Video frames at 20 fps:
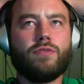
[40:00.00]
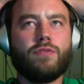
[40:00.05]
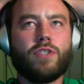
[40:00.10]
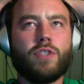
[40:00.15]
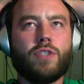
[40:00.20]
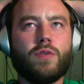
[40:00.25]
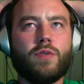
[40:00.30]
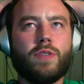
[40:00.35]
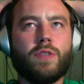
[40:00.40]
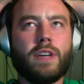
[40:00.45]

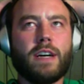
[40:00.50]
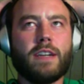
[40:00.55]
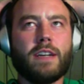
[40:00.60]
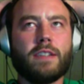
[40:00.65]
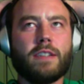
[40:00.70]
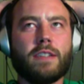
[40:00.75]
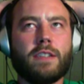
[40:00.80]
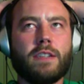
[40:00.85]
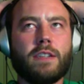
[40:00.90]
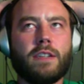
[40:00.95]

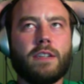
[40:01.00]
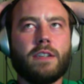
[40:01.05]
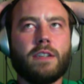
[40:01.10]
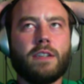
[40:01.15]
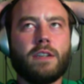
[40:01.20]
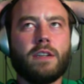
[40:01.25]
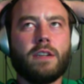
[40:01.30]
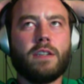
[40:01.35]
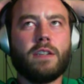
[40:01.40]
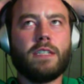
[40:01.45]

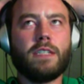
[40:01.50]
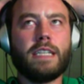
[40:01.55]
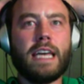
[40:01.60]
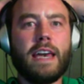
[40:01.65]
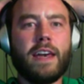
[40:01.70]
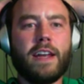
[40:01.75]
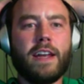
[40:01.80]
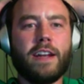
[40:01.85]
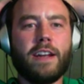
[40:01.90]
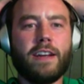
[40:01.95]

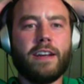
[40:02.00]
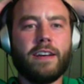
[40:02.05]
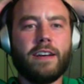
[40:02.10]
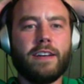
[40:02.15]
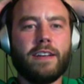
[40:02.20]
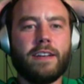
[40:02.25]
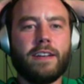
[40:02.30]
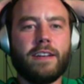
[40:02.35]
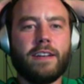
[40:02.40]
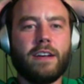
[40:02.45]
2010,
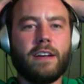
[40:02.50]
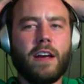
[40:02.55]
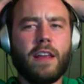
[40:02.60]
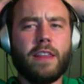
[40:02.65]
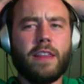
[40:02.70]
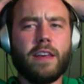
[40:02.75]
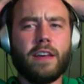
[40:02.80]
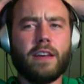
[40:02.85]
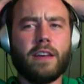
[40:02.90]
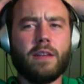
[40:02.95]
I
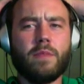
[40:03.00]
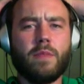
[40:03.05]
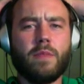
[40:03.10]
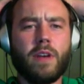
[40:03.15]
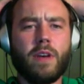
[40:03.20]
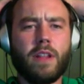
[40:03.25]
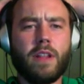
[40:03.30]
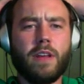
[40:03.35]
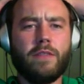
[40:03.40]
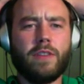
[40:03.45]
think
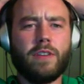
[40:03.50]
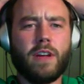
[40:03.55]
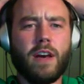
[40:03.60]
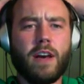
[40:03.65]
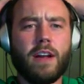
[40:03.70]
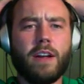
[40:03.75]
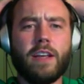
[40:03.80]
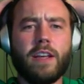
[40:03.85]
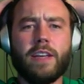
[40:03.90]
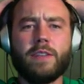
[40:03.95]
11.
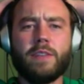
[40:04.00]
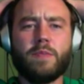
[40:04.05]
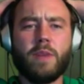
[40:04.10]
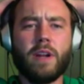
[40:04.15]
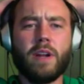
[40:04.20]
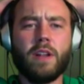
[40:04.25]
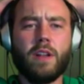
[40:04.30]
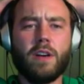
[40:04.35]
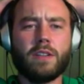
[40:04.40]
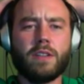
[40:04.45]
I don't, it's been
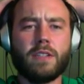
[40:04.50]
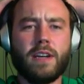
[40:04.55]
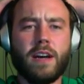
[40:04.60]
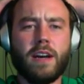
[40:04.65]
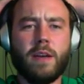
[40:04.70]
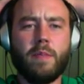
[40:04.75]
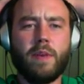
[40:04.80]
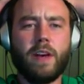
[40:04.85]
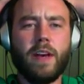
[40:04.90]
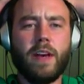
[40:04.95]
a long
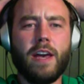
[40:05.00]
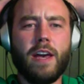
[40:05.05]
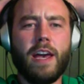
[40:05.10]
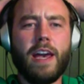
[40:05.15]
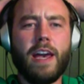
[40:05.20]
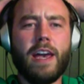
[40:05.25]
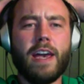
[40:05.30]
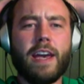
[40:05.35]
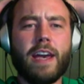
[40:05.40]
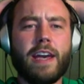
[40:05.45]
time,
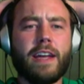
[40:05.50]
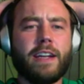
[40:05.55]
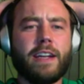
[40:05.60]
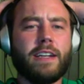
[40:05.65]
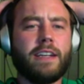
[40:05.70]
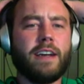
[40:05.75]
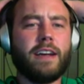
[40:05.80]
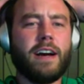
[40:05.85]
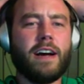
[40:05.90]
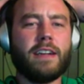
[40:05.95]
and
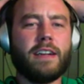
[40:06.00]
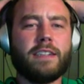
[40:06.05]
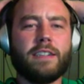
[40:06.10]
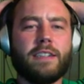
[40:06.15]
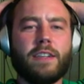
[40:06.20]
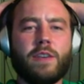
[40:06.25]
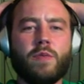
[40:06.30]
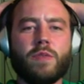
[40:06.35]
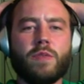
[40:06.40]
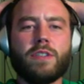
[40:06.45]

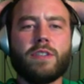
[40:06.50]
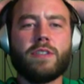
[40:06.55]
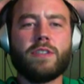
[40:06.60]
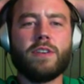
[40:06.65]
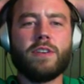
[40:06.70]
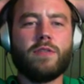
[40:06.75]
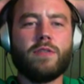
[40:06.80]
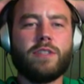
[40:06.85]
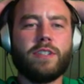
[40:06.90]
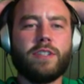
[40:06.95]
gosh, it was
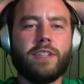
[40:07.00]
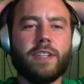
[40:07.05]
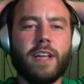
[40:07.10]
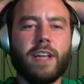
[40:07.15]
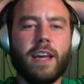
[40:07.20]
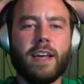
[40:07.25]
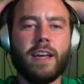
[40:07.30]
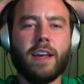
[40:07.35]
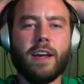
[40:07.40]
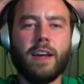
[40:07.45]
so cheap.
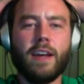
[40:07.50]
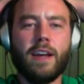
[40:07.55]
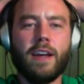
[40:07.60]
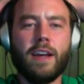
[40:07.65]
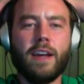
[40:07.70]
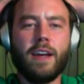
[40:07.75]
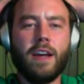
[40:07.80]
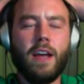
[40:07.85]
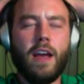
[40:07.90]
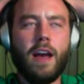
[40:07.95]
Like
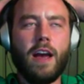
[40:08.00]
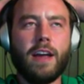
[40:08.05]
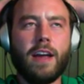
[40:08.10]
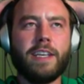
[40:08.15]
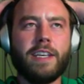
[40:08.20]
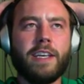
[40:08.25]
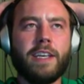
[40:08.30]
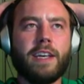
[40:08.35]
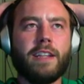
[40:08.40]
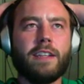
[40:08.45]
I
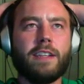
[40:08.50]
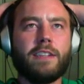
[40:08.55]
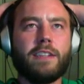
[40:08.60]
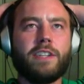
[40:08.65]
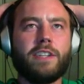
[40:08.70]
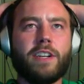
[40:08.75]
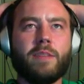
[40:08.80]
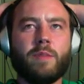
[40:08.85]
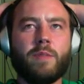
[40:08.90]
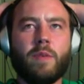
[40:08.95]
could get
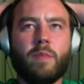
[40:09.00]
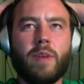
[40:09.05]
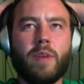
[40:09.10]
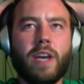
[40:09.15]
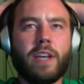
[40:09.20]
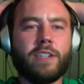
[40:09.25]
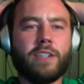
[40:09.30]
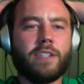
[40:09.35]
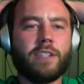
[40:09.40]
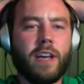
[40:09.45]
legitimate
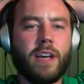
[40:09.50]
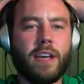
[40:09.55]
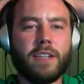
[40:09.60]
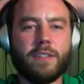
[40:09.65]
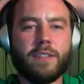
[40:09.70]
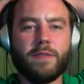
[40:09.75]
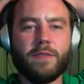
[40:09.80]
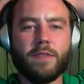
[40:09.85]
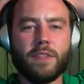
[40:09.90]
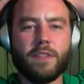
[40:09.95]
page likes
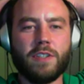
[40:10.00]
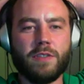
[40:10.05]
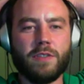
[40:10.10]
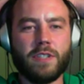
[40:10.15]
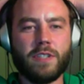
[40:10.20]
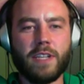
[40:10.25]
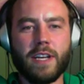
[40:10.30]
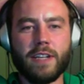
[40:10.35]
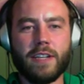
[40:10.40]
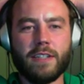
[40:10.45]
for 2
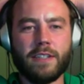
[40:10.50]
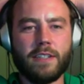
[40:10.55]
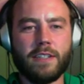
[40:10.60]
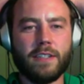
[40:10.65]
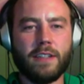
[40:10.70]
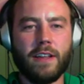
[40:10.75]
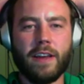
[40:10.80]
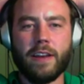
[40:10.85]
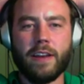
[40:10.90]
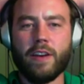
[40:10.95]
cents,
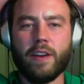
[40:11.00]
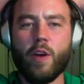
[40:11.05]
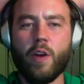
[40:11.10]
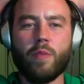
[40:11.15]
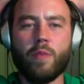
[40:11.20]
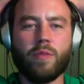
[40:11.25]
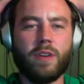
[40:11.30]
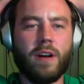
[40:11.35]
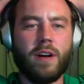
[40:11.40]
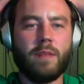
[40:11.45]
like no
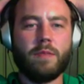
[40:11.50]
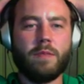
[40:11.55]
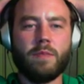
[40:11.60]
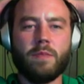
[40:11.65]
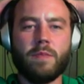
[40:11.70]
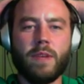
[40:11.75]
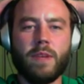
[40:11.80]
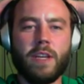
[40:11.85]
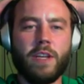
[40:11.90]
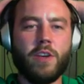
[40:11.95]
problem.
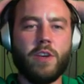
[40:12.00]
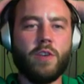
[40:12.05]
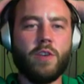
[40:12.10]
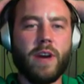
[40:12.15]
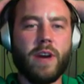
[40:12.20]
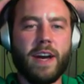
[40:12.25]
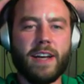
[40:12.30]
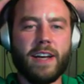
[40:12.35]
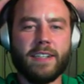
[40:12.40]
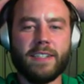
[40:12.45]

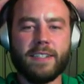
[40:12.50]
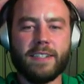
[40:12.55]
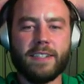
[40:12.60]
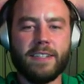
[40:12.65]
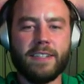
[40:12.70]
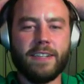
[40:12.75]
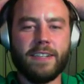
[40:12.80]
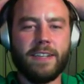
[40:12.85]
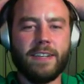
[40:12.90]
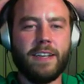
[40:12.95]

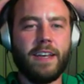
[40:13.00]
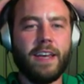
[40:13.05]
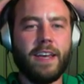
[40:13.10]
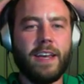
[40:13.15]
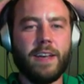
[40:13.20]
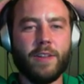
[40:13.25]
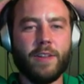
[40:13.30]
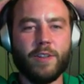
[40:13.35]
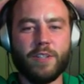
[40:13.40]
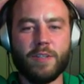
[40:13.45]
U.S.
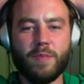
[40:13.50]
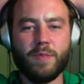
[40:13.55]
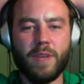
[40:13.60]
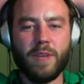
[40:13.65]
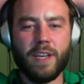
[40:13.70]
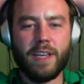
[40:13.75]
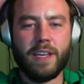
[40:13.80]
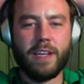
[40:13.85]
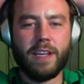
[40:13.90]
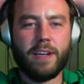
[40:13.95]
English
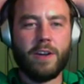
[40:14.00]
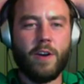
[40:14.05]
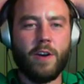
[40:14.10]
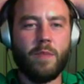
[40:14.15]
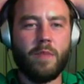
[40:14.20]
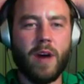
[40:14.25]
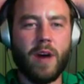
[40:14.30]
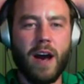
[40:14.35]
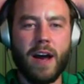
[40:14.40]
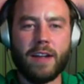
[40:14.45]
speaking, no
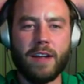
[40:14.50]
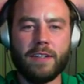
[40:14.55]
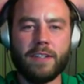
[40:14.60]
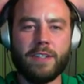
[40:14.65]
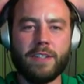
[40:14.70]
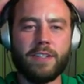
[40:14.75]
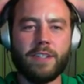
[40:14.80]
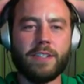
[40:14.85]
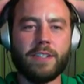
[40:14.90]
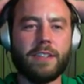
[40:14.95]
bots,
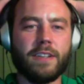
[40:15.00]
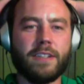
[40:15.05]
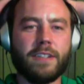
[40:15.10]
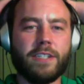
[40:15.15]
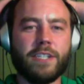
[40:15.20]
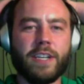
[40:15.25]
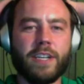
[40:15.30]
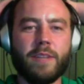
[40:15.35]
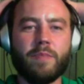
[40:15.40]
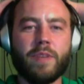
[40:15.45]
just
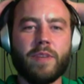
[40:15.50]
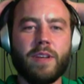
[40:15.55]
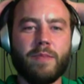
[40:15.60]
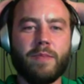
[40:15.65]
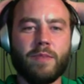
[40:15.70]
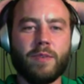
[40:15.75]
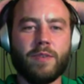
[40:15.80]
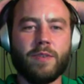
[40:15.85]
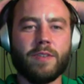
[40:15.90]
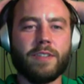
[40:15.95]
legit
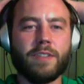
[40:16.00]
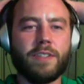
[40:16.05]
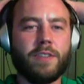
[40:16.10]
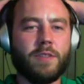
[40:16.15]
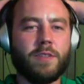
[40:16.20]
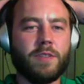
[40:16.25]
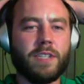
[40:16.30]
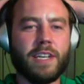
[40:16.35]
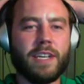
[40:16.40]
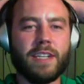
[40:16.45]
people,
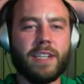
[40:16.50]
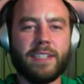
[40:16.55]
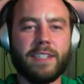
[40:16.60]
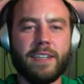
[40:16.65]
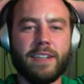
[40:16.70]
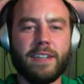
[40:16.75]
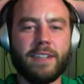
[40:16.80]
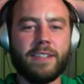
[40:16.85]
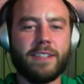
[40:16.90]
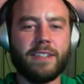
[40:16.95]
2 cents
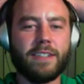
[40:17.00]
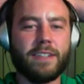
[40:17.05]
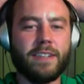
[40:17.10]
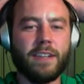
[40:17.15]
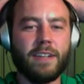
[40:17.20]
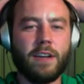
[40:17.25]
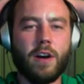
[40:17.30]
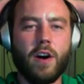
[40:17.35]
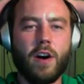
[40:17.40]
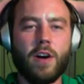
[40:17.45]
each,
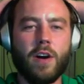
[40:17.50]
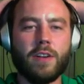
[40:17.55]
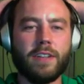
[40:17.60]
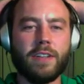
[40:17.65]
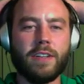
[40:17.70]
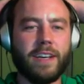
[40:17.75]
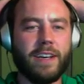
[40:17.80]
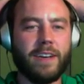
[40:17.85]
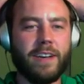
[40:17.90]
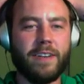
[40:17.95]
all
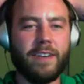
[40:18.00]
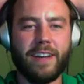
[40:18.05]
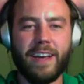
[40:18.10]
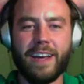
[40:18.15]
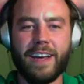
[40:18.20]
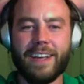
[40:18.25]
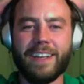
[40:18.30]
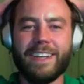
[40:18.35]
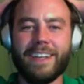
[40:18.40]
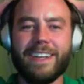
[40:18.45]
day, every
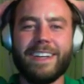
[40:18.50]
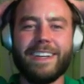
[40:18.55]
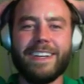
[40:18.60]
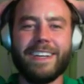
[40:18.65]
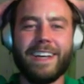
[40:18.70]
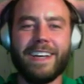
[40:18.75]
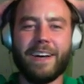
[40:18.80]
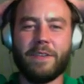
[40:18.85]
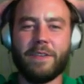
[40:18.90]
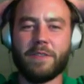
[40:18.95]
day.
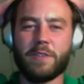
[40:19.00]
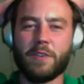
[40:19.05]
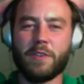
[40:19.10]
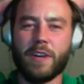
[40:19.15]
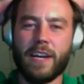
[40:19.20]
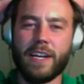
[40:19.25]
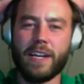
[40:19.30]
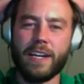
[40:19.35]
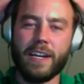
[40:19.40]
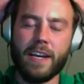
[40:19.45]
That was
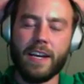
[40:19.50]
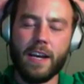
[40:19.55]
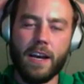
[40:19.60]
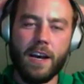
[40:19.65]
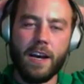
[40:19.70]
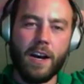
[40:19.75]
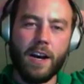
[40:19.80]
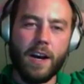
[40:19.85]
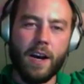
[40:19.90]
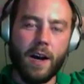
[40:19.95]
great.
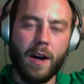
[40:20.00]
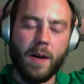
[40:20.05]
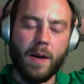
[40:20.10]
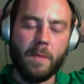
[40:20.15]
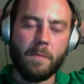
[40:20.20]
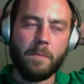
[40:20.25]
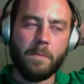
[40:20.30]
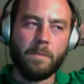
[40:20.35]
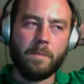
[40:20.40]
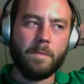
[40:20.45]

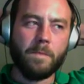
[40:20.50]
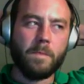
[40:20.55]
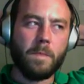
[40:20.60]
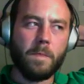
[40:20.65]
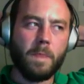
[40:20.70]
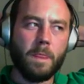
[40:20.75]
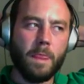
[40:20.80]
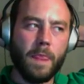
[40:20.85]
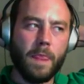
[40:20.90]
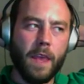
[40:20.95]
And
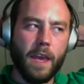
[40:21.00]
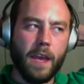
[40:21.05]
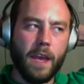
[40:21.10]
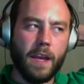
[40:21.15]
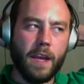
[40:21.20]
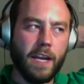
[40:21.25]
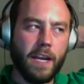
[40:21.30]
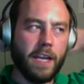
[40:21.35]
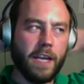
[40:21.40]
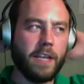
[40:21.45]

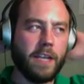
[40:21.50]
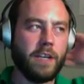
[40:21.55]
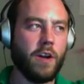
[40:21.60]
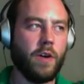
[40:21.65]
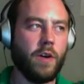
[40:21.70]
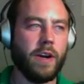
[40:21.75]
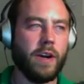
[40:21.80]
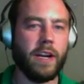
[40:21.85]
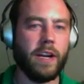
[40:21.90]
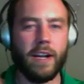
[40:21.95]
you
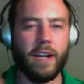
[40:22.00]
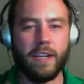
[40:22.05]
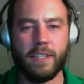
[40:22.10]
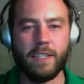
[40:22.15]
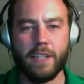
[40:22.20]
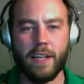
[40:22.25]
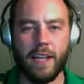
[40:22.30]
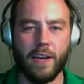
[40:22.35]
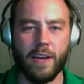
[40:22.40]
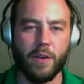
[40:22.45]
know, and I
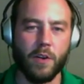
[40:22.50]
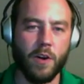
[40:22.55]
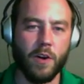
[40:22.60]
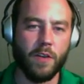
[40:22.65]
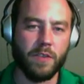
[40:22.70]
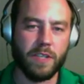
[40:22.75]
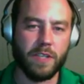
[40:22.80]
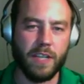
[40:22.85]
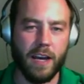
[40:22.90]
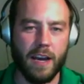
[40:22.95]
saw that grow
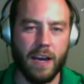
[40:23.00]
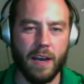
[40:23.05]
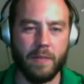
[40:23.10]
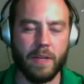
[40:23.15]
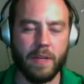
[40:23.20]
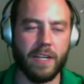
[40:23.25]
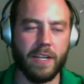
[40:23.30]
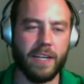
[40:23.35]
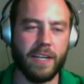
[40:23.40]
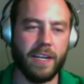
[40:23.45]
over time,
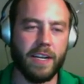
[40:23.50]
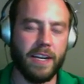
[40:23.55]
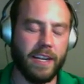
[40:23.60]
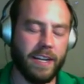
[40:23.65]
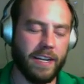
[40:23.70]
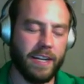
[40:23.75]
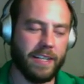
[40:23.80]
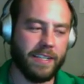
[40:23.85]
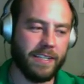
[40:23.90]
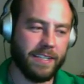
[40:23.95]

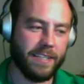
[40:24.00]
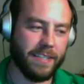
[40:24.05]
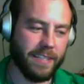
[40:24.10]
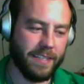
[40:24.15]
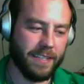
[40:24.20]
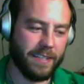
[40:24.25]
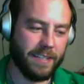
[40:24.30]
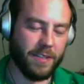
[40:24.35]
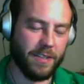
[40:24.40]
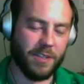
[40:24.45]
and
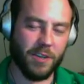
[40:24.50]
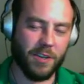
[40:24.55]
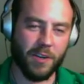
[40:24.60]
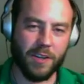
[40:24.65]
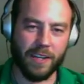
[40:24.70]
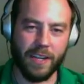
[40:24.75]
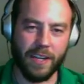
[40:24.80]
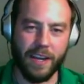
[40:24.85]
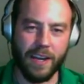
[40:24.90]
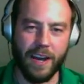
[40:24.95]
it's
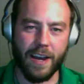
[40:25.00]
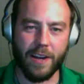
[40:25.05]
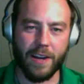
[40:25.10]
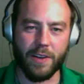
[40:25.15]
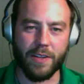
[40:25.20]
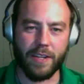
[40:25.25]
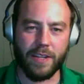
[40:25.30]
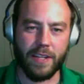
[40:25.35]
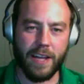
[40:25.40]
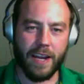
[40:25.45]
certainly
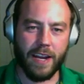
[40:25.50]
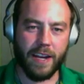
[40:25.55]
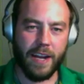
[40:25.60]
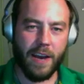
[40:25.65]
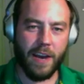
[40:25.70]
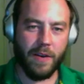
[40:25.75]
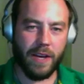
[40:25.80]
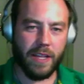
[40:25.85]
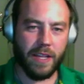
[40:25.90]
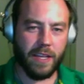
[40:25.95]
higher than that
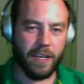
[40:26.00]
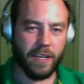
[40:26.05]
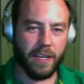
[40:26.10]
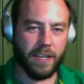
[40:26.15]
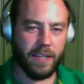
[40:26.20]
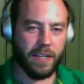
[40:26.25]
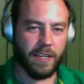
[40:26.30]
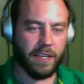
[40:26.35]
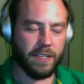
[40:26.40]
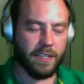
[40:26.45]
now, I think,
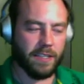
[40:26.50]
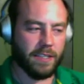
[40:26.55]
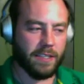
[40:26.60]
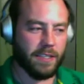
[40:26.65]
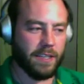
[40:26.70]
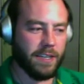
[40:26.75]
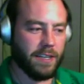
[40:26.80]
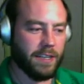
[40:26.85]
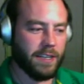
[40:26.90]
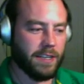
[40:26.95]

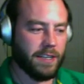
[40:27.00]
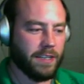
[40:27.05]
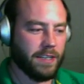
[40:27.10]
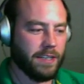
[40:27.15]
unless I